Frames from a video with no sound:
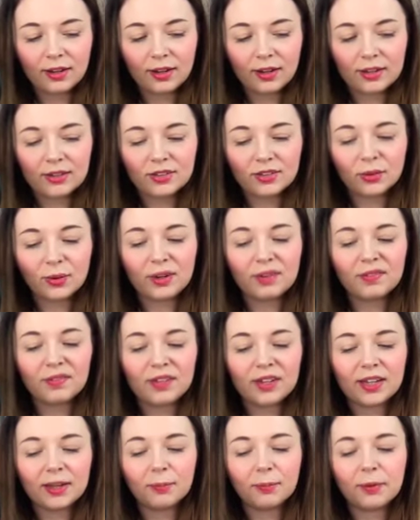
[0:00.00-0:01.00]
And so I
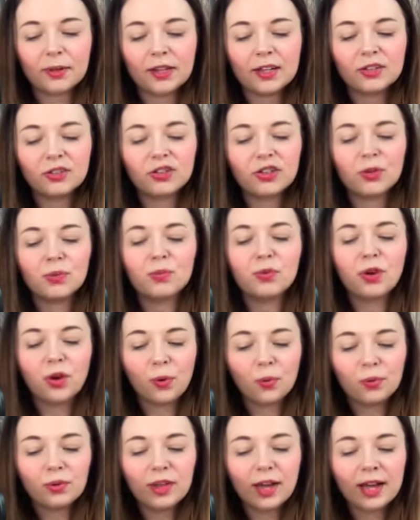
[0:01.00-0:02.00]
feel like because you
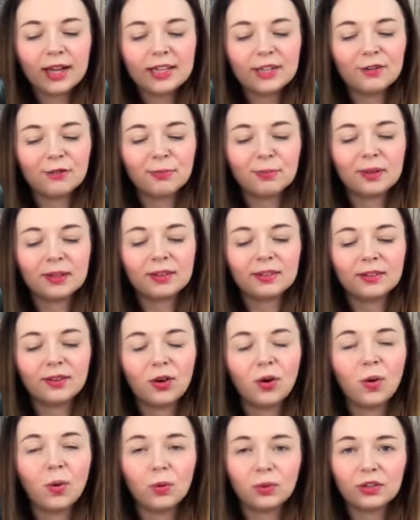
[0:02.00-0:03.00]
know that, you've been
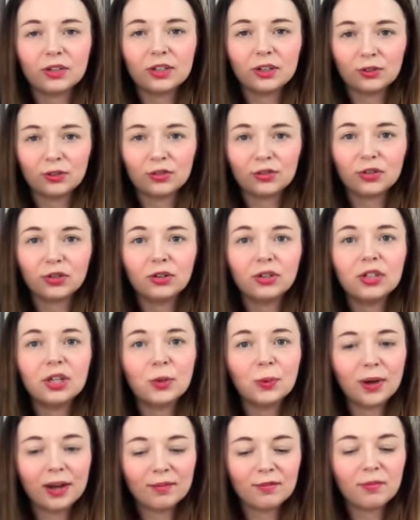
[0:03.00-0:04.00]
holding your tongue,
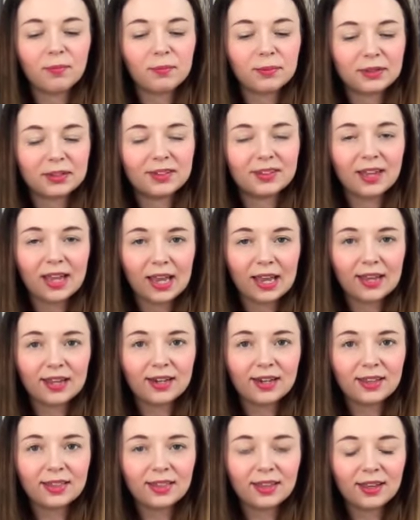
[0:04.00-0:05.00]
you haven't been saying
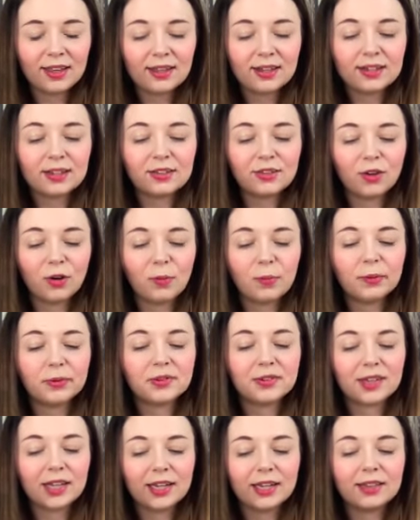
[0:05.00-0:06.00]
anything, and it's
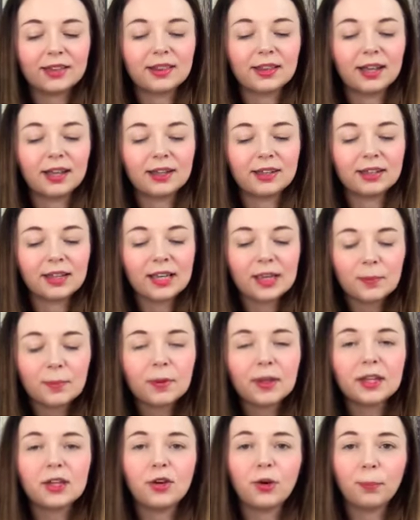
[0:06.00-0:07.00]
almost like that
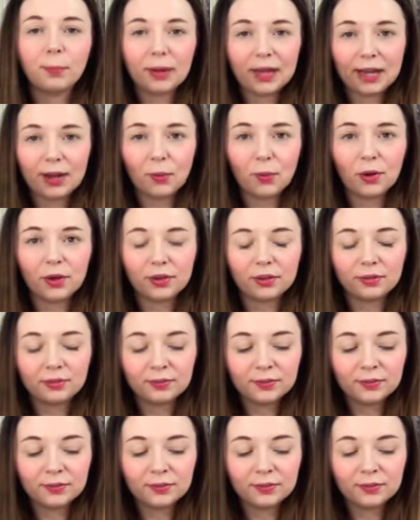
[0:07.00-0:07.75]
keeping your power.